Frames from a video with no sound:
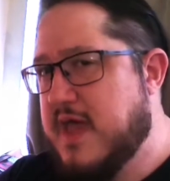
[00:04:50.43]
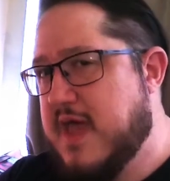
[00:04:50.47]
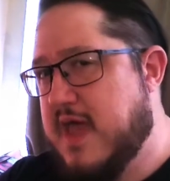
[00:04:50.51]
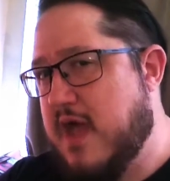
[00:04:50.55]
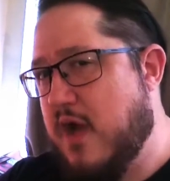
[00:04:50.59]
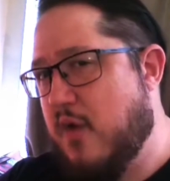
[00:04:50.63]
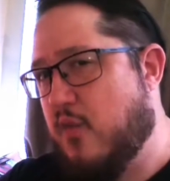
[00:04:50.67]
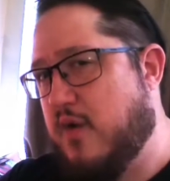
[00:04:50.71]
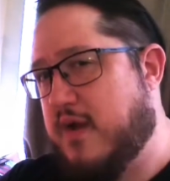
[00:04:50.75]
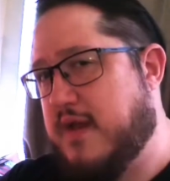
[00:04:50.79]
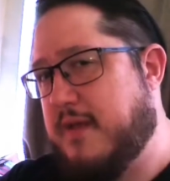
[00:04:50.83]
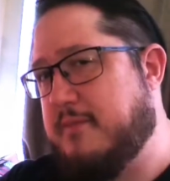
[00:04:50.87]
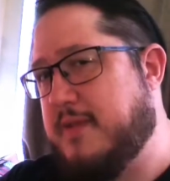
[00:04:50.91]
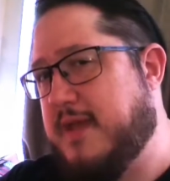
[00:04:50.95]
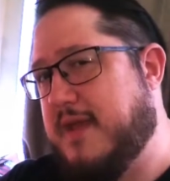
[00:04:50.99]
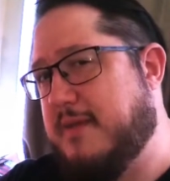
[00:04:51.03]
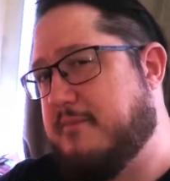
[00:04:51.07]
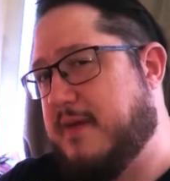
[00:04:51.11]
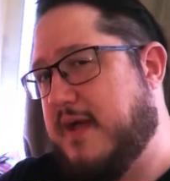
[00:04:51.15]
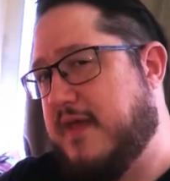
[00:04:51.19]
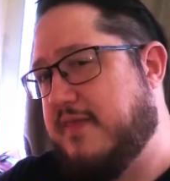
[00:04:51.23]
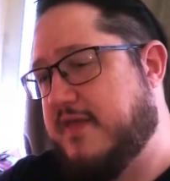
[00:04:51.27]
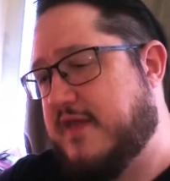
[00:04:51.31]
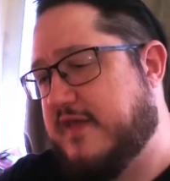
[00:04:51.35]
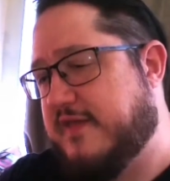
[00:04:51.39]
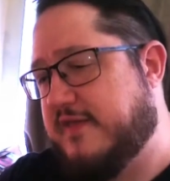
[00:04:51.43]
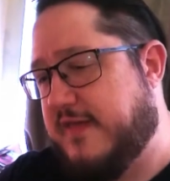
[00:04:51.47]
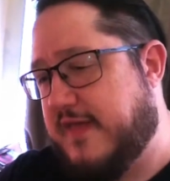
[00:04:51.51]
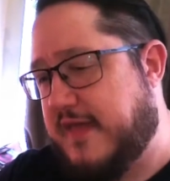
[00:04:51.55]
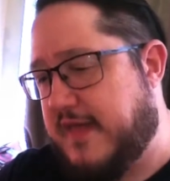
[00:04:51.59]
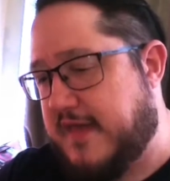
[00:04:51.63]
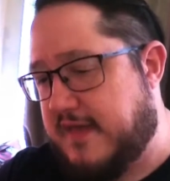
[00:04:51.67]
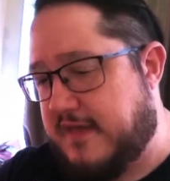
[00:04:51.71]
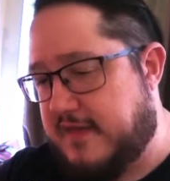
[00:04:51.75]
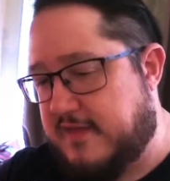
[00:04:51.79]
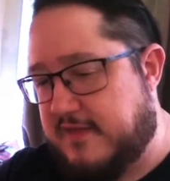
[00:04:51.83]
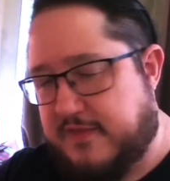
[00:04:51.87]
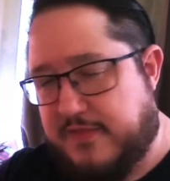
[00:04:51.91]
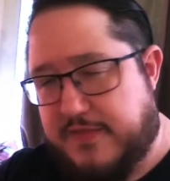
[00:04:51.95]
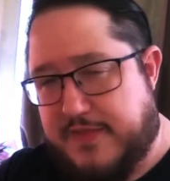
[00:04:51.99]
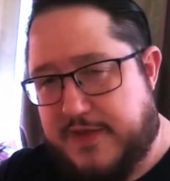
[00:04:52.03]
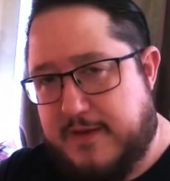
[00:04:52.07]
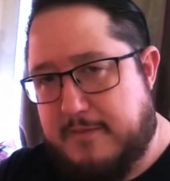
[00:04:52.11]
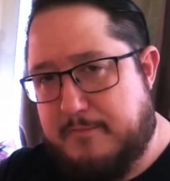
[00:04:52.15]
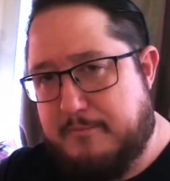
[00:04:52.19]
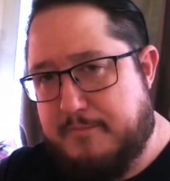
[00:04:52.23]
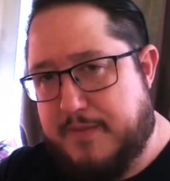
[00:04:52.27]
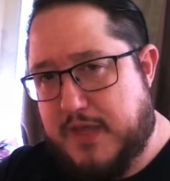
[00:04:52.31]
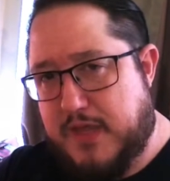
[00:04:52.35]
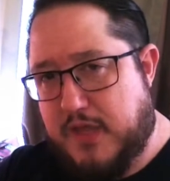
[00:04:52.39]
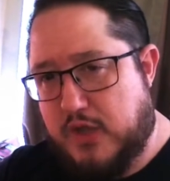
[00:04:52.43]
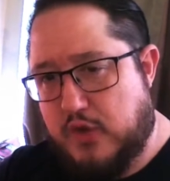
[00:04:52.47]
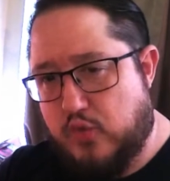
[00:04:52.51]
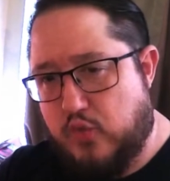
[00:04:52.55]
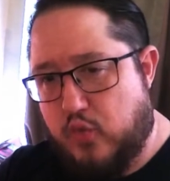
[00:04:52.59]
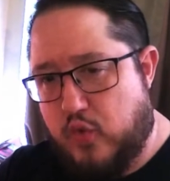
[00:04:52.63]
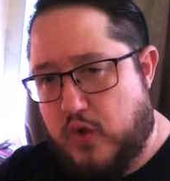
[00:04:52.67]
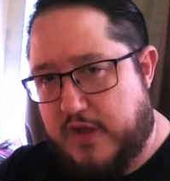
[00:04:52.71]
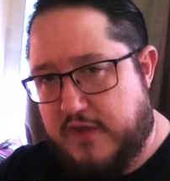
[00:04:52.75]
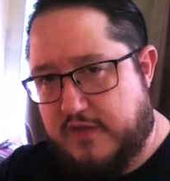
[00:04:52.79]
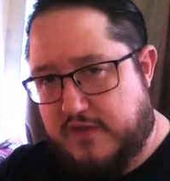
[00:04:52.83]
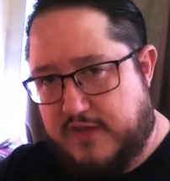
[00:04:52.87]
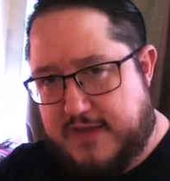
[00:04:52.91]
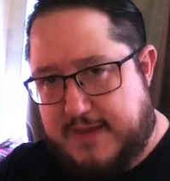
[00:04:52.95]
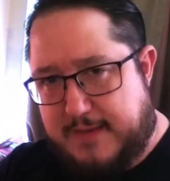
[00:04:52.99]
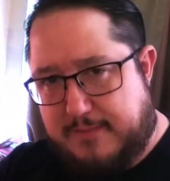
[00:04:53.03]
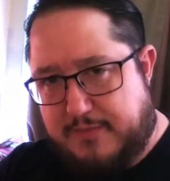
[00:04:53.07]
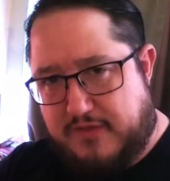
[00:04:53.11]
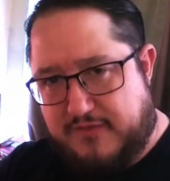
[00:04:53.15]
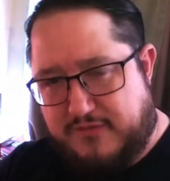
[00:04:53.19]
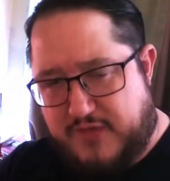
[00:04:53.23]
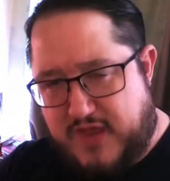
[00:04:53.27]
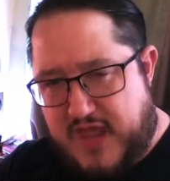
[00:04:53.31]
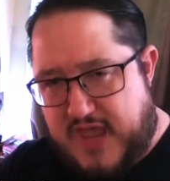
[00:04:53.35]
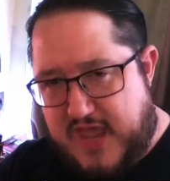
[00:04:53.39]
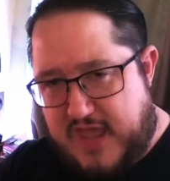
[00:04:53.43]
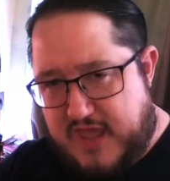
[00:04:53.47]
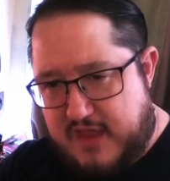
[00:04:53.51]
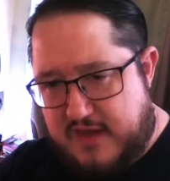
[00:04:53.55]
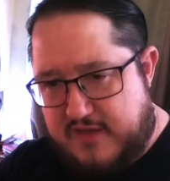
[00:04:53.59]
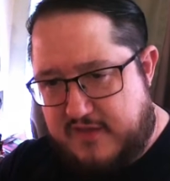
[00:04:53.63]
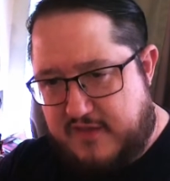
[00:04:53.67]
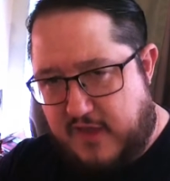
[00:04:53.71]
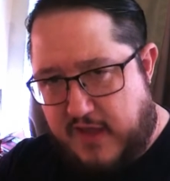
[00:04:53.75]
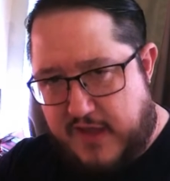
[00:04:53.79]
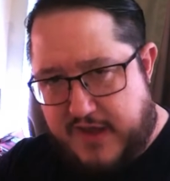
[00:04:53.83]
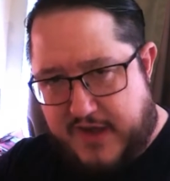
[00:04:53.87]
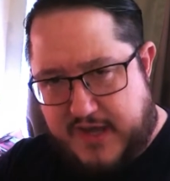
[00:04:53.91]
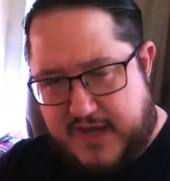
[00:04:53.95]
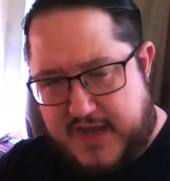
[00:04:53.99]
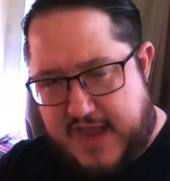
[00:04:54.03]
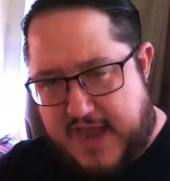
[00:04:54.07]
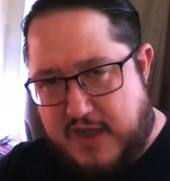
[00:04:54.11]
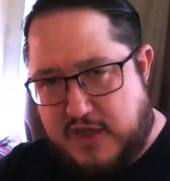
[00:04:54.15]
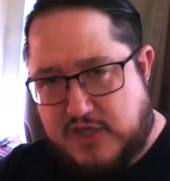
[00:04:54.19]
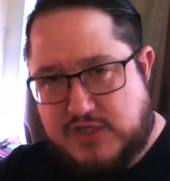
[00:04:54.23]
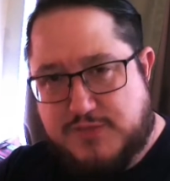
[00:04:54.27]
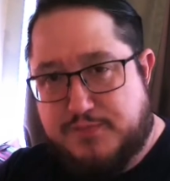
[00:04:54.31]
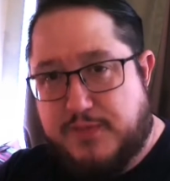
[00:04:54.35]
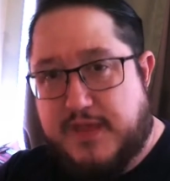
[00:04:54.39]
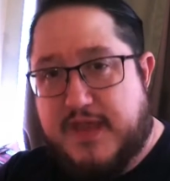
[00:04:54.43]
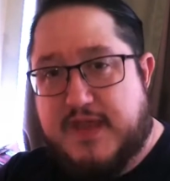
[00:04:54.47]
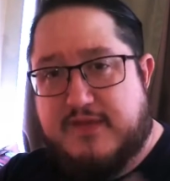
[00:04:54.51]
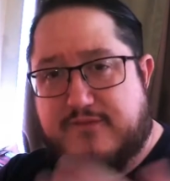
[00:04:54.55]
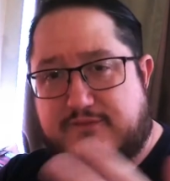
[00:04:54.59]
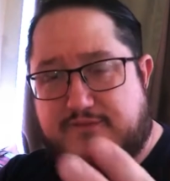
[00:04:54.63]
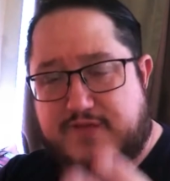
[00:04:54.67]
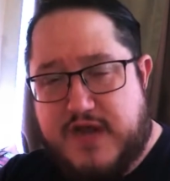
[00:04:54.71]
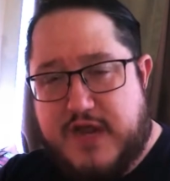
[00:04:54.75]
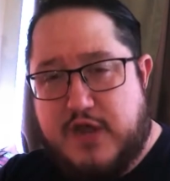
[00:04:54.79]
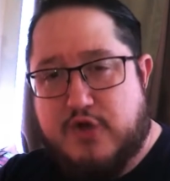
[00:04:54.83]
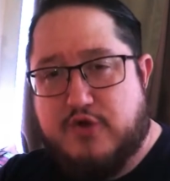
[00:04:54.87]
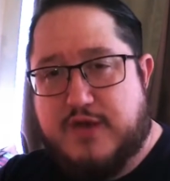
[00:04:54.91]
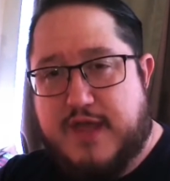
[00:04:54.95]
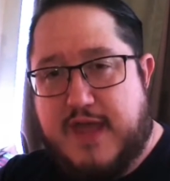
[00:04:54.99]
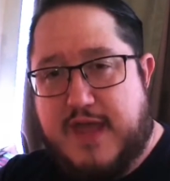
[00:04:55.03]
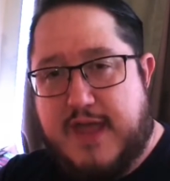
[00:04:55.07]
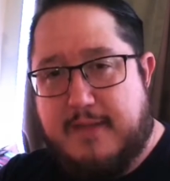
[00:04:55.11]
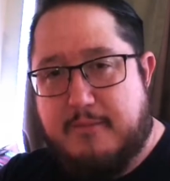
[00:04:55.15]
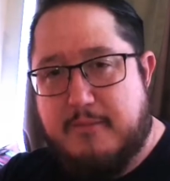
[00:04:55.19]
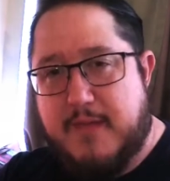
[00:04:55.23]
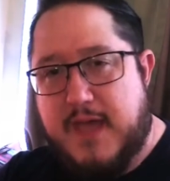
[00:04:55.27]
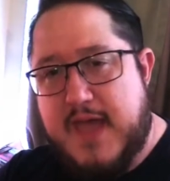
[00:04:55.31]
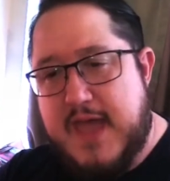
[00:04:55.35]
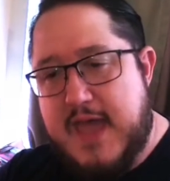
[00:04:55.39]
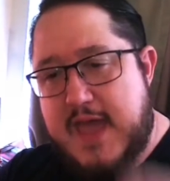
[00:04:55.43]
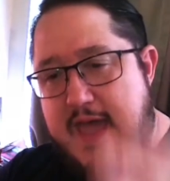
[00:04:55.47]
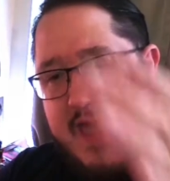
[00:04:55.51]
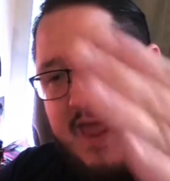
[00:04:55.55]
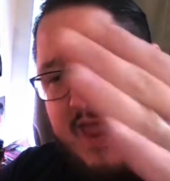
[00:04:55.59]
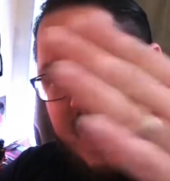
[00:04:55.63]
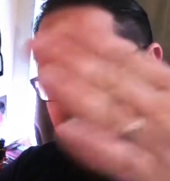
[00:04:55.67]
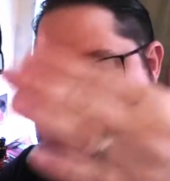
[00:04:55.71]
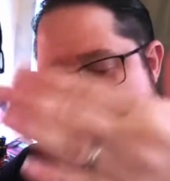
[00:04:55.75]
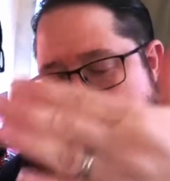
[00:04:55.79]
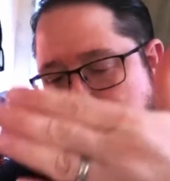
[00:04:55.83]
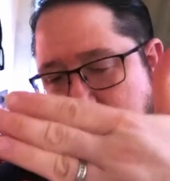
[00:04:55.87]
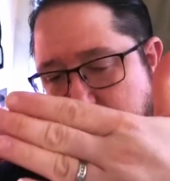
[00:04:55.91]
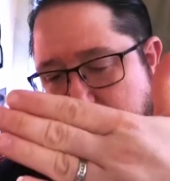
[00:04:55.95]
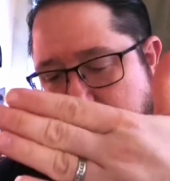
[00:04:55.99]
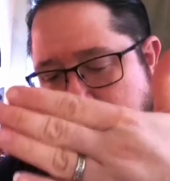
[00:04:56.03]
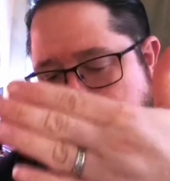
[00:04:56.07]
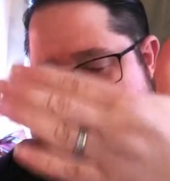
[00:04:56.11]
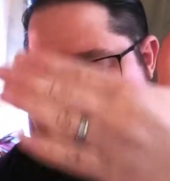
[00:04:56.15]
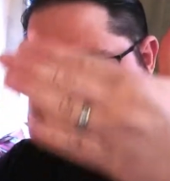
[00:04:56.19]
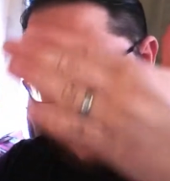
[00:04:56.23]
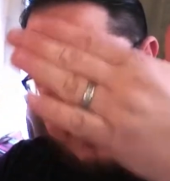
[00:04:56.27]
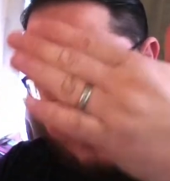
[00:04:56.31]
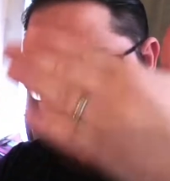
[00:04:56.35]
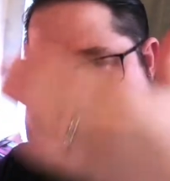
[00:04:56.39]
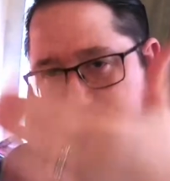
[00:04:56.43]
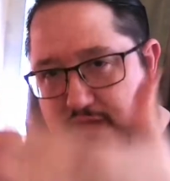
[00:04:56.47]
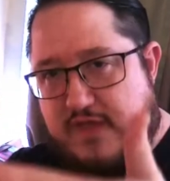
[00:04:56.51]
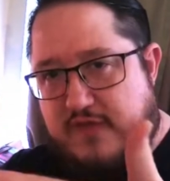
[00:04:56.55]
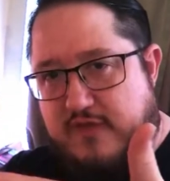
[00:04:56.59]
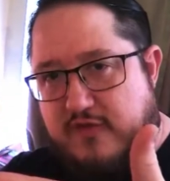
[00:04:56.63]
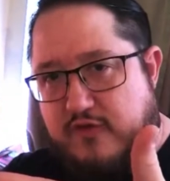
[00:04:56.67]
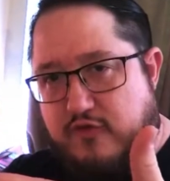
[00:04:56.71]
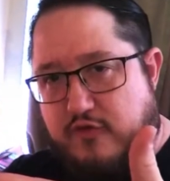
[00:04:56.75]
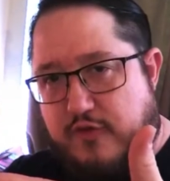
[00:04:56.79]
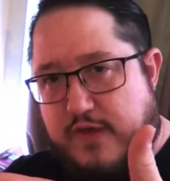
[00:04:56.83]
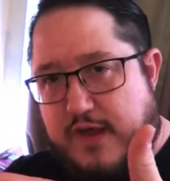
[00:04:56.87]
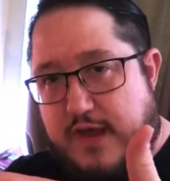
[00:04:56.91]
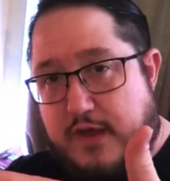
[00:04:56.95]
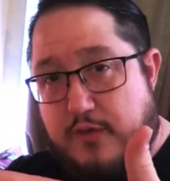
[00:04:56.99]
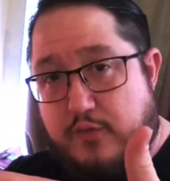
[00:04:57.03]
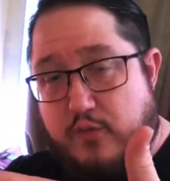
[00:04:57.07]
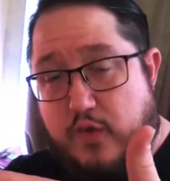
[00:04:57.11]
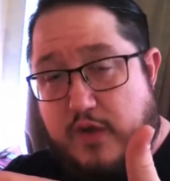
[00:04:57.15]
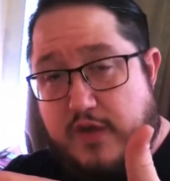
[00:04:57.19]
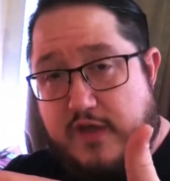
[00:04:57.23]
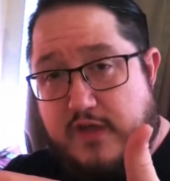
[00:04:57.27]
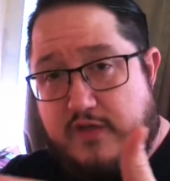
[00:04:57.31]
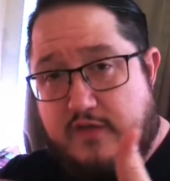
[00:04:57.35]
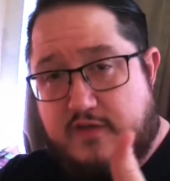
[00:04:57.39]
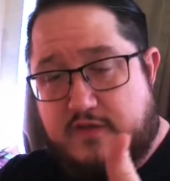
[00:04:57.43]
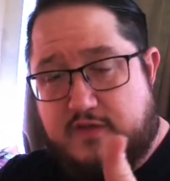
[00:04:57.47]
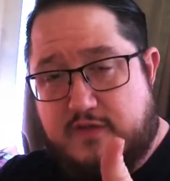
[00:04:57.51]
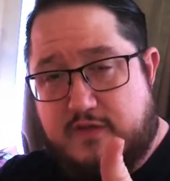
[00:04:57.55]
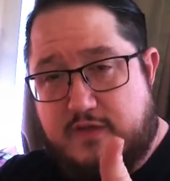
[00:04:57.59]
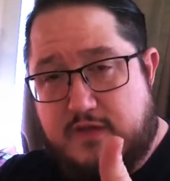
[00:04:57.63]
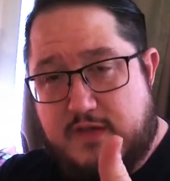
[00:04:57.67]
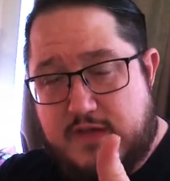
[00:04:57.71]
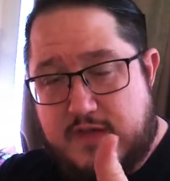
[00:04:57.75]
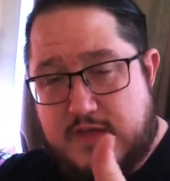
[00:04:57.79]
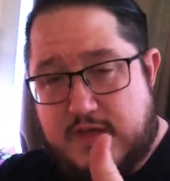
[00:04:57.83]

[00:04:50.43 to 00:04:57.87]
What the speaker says: And what I mean by this is their build was a couple of kids on a couch playing a video game, and the TV screen was